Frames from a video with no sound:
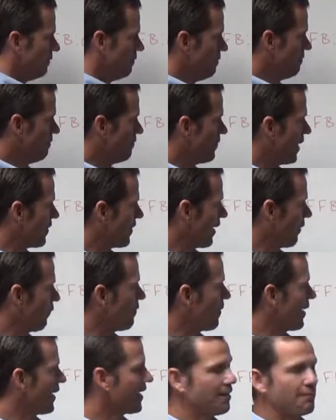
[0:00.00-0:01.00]
and that would
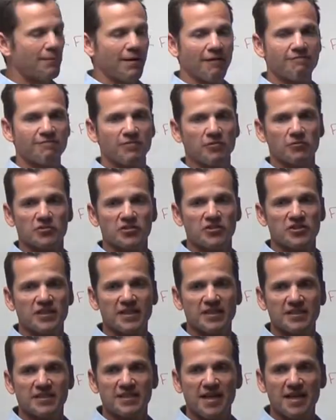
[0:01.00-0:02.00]
make up my first
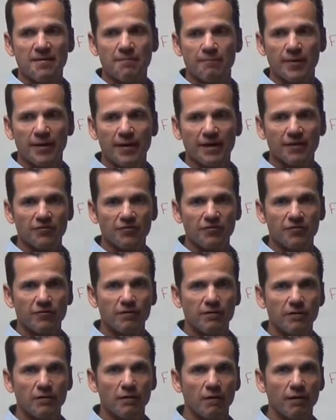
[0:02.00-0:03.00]
16 bits
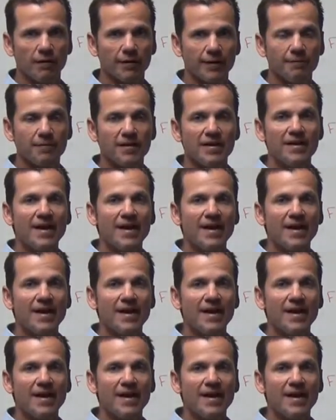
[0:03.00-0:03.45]
on it.